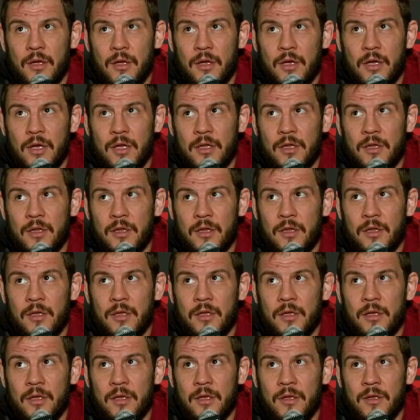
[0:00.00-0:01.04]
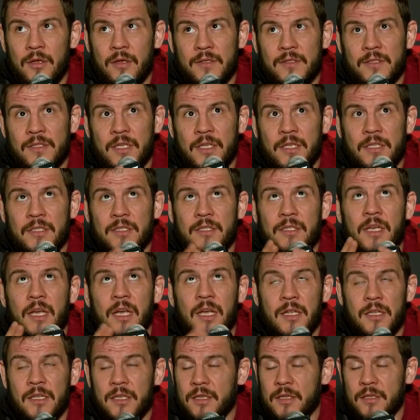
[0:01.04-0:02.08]
and thanks
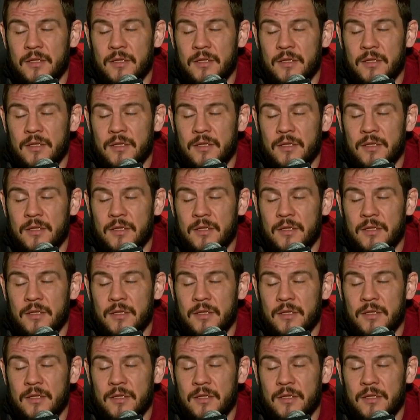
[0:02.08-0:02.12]
God